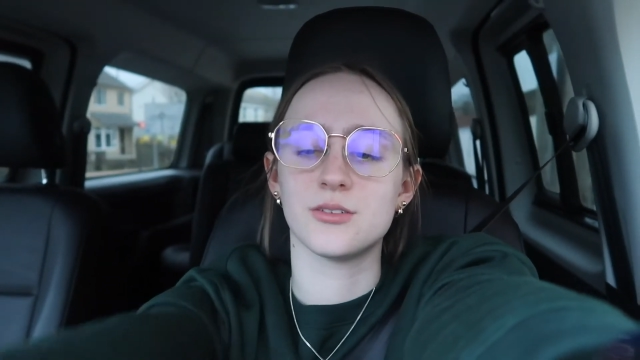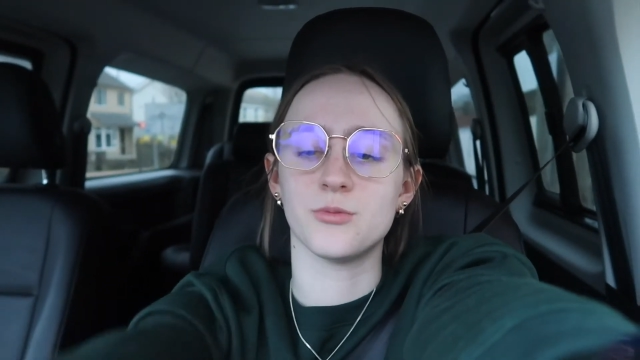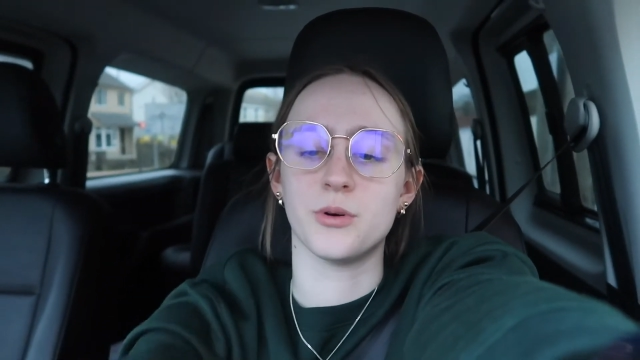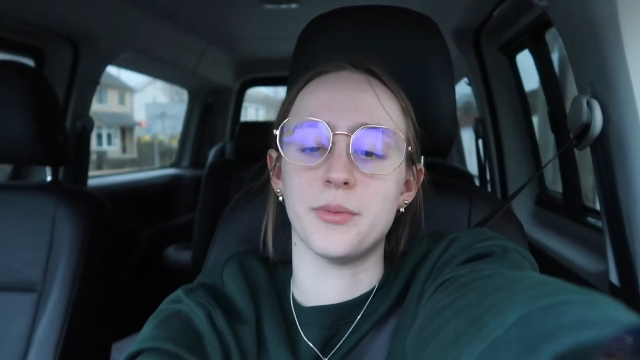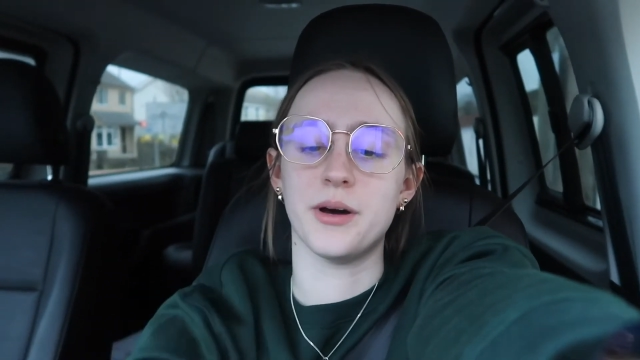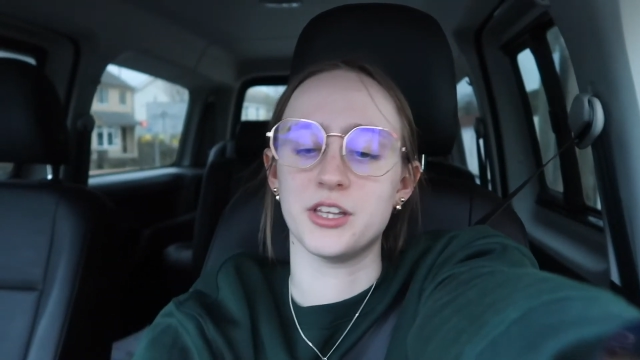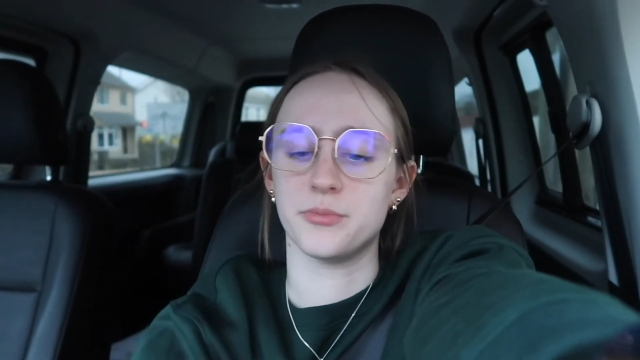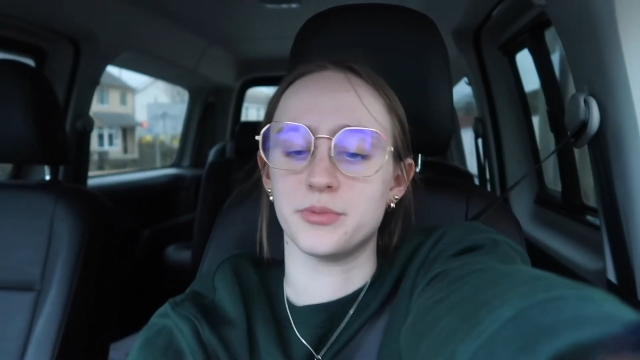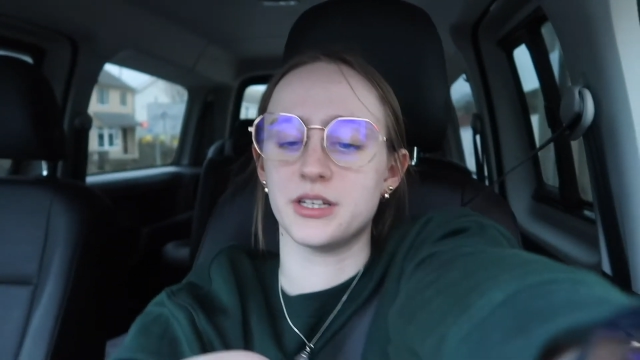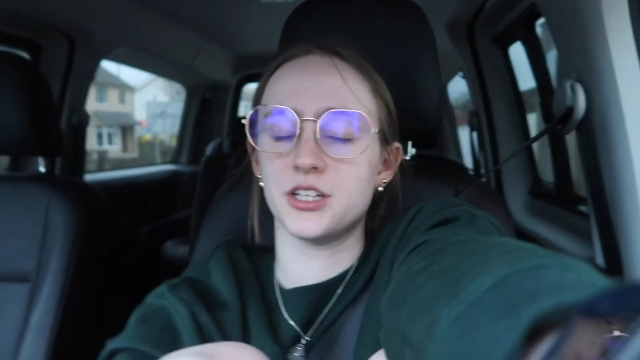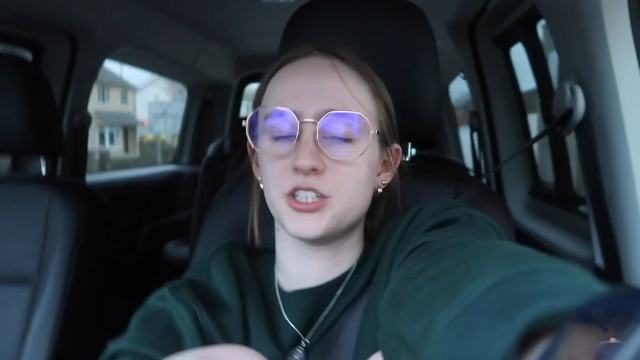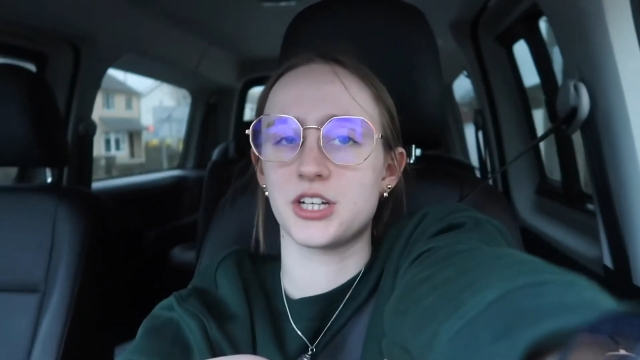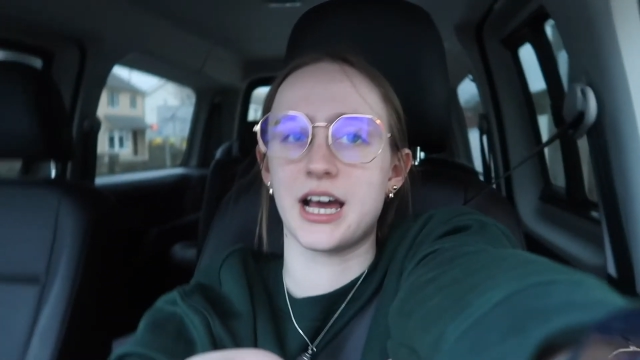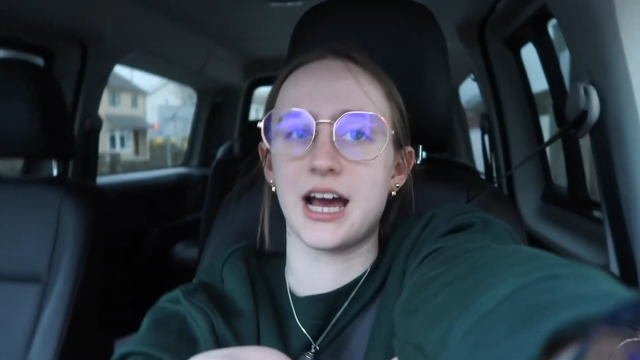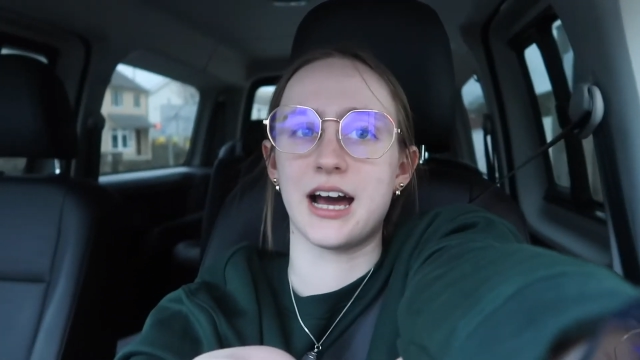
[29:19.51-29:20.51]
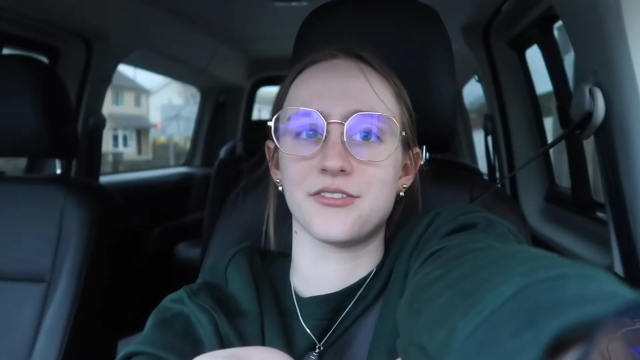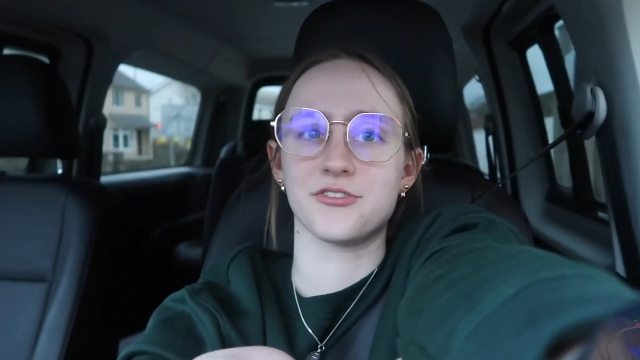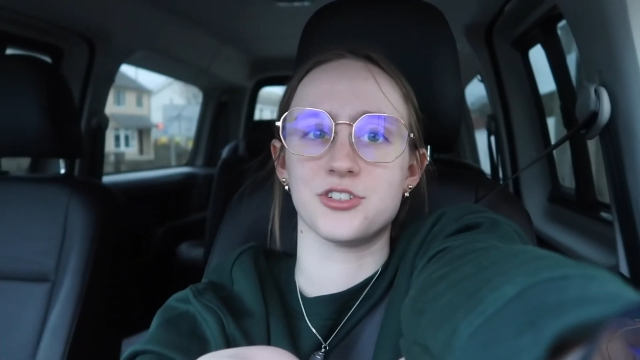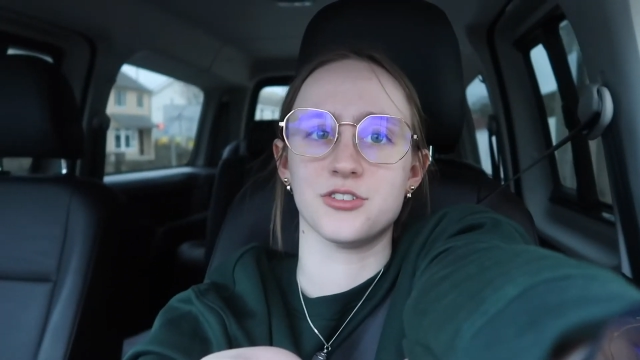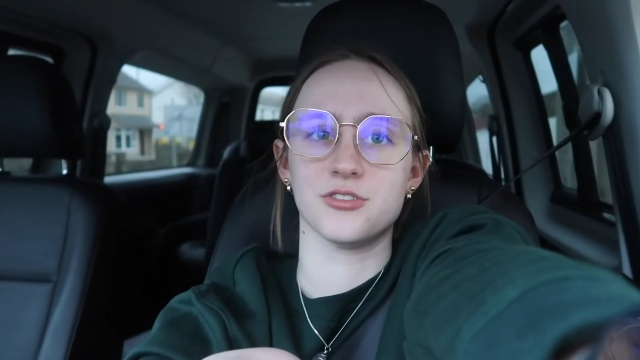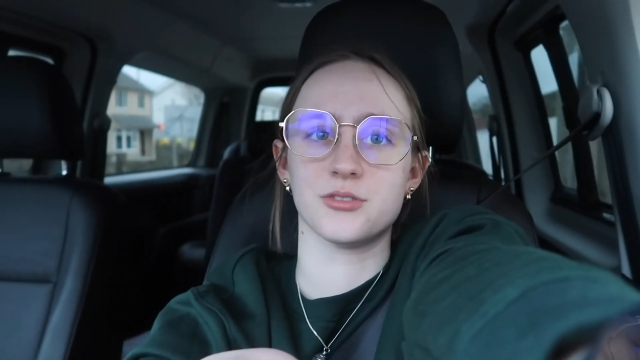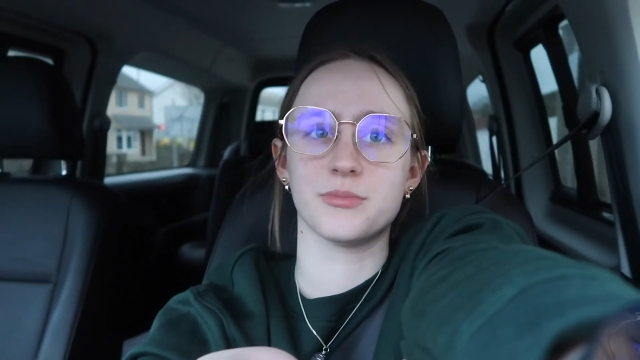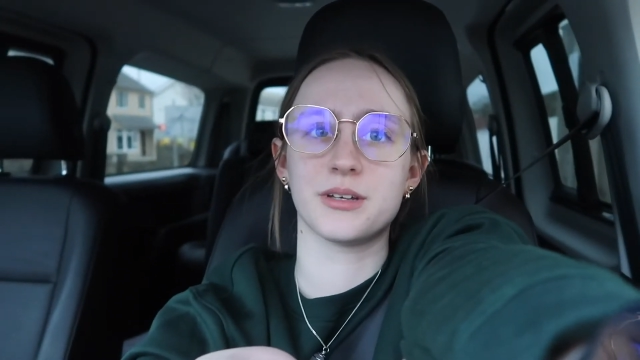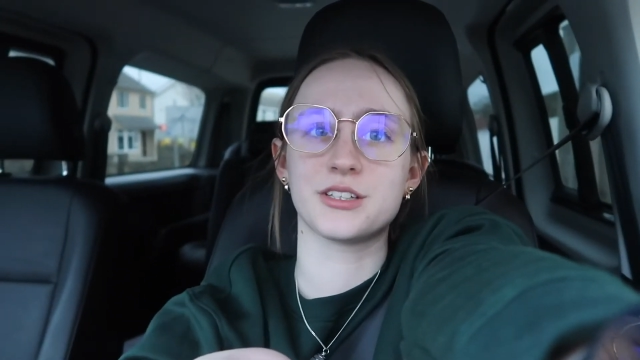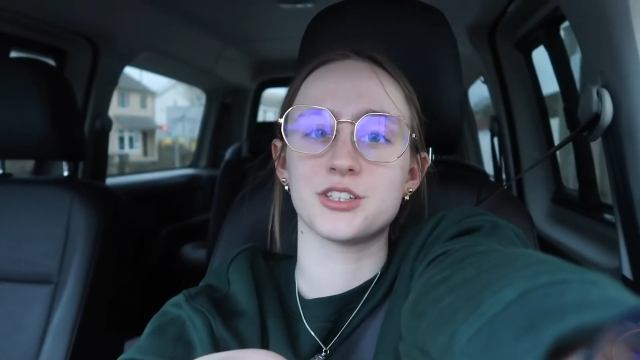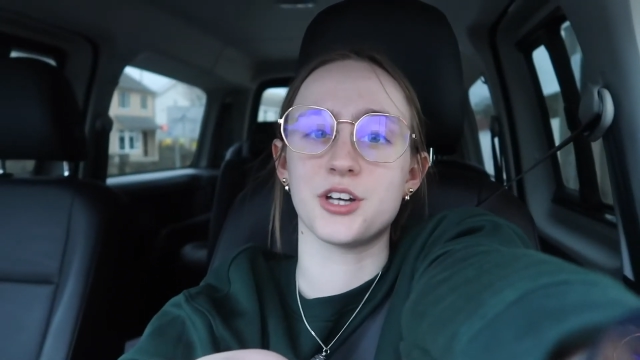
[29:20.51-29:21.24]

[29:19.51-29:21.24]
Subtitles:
We're by the beach, I have to do something.